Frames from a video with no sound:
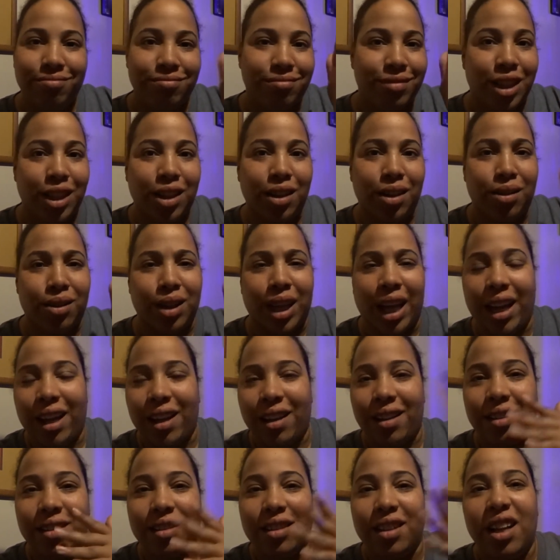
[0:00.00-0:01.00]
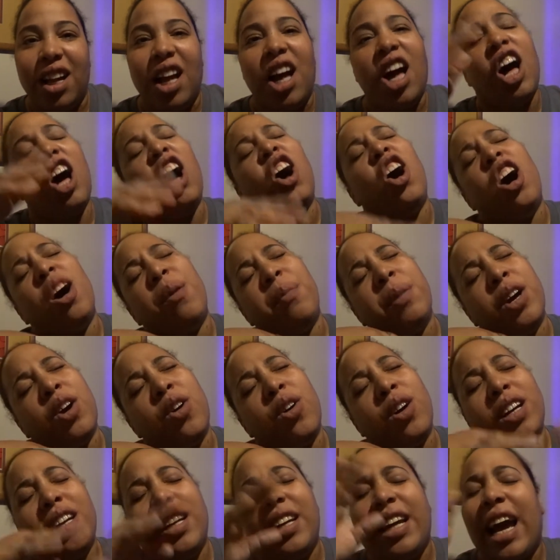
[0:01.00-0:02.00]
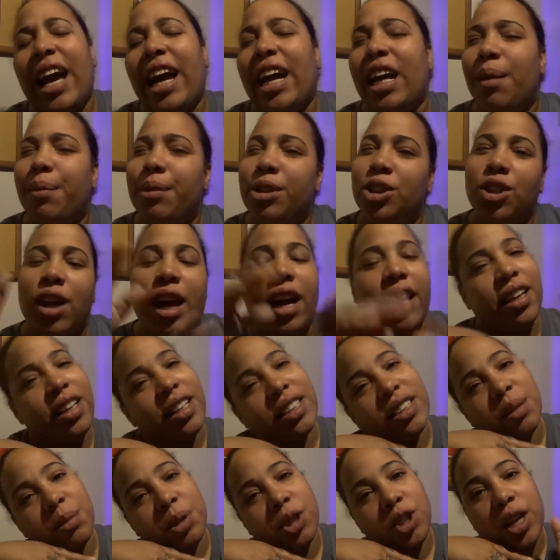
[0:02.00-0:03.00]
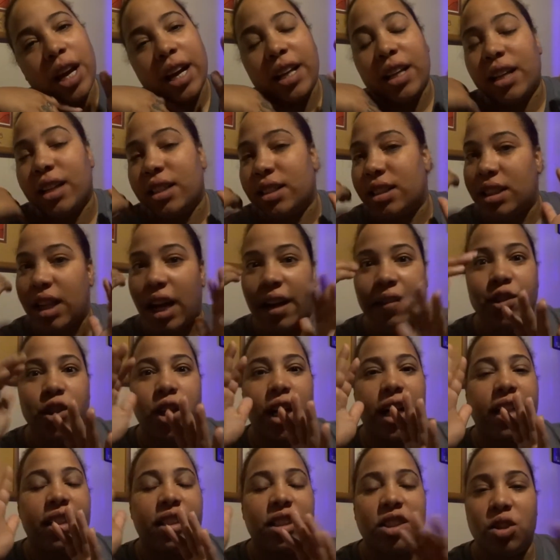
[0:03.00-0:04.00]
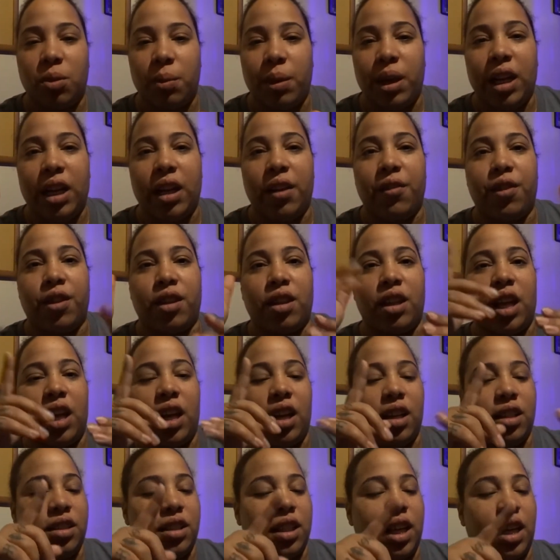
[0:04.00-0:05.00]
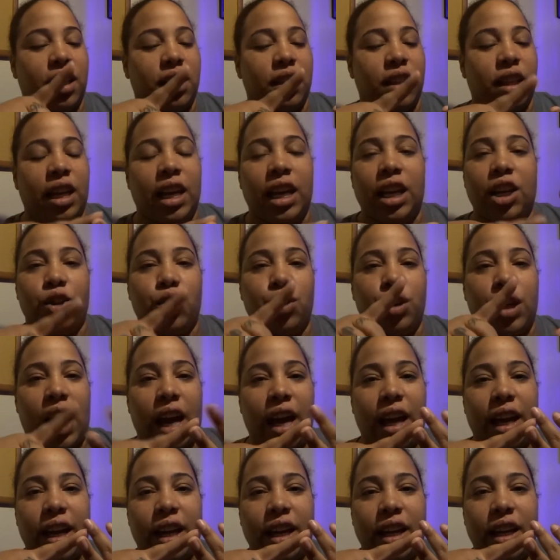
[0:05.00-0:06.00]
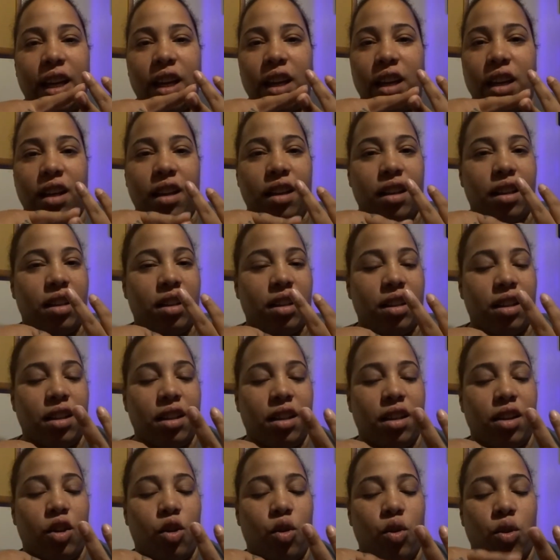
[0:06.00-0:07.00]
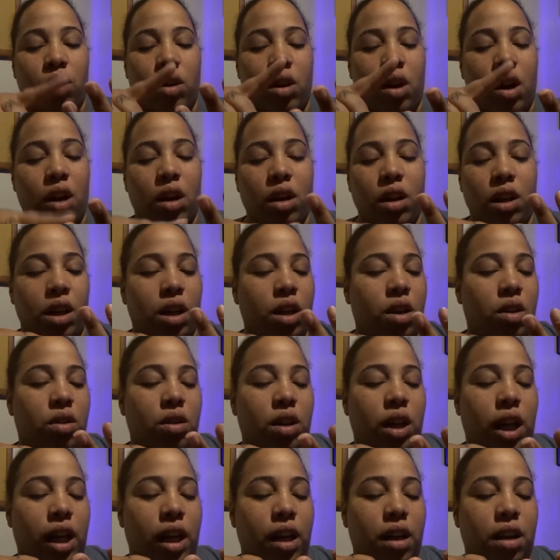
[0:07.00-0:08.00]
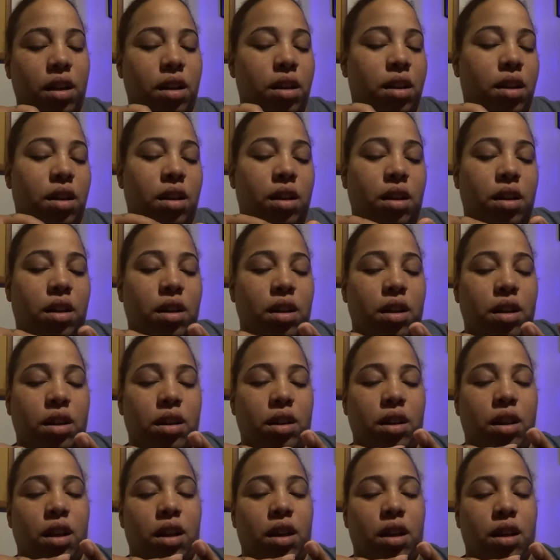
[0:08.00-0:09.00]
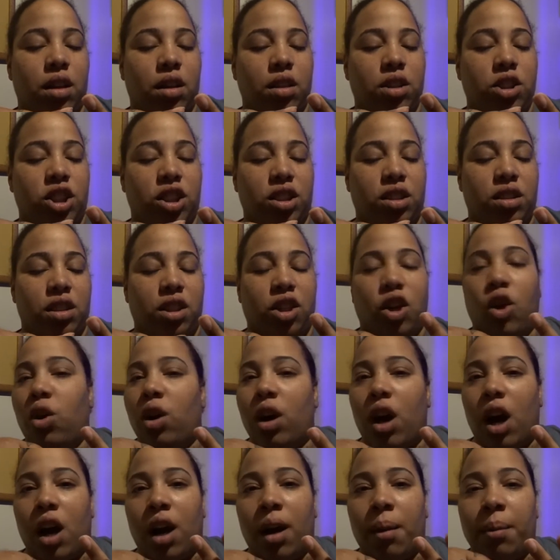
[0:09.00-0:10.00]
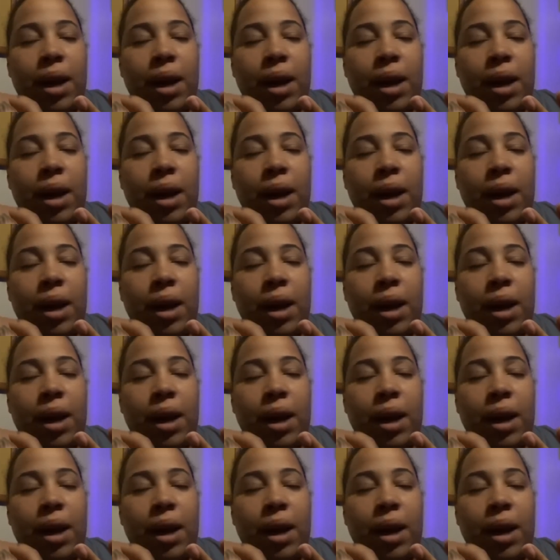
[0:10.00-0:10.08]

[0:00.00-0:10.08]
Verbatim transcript: you know, like, oh, I'm gonna go on a diet, I'm gonna try this, I'm gonna try this. I've tried so many different things, like the keto diet, no, you know, like the just the no carb